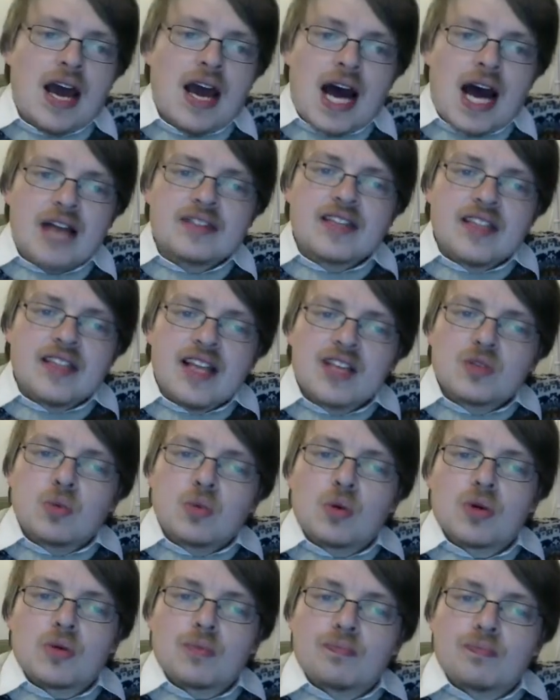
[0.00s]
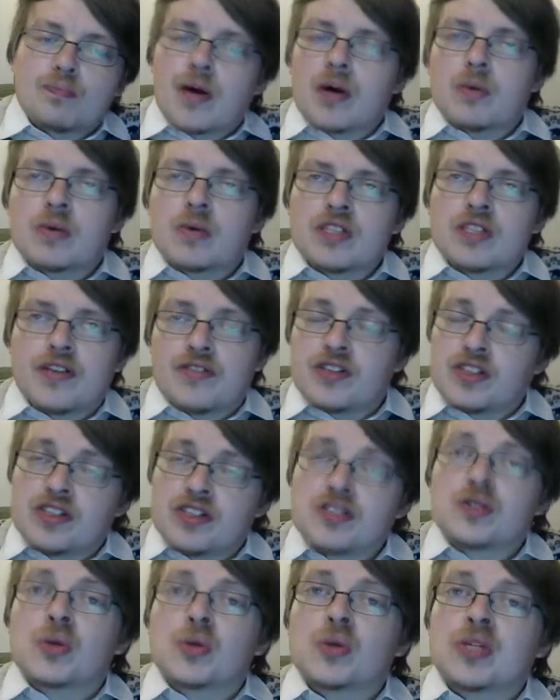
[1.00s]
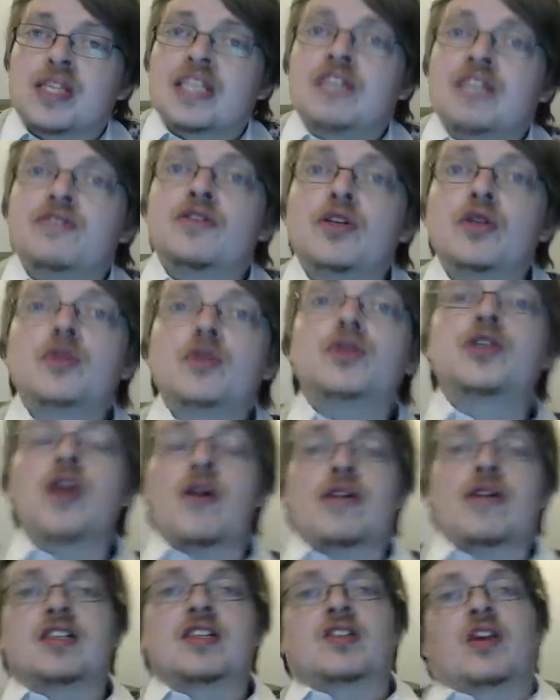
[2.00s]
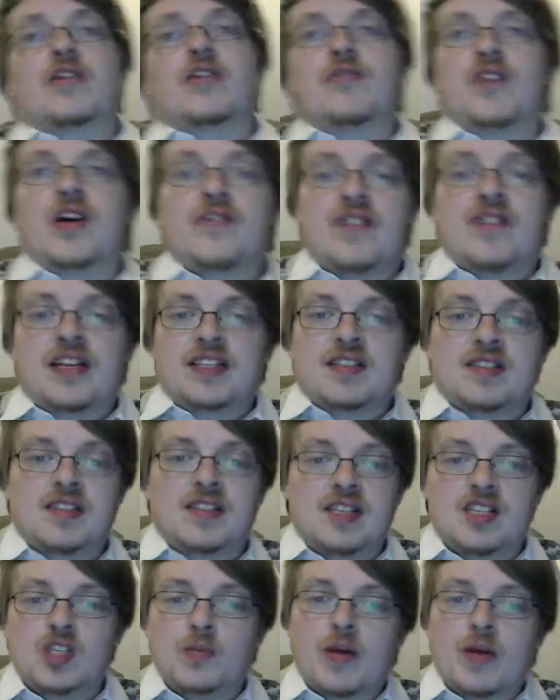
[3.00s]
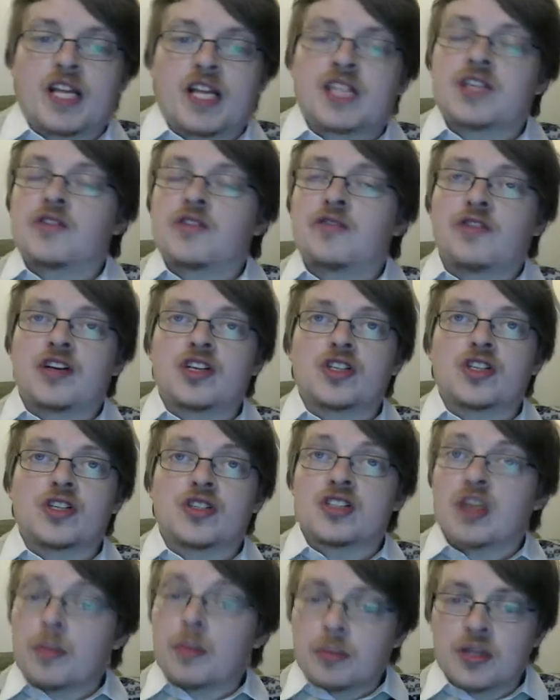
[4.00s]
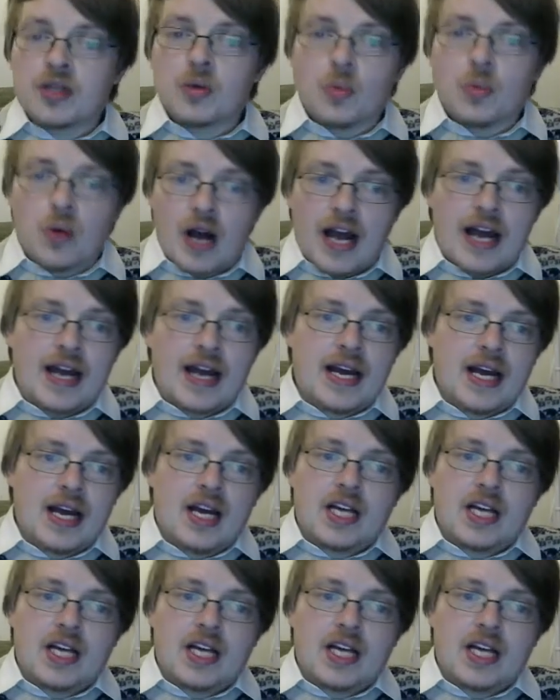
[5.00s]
And then there's what, by one definition, is called evolutionary sci-fi fantasy, speculative fiction, something where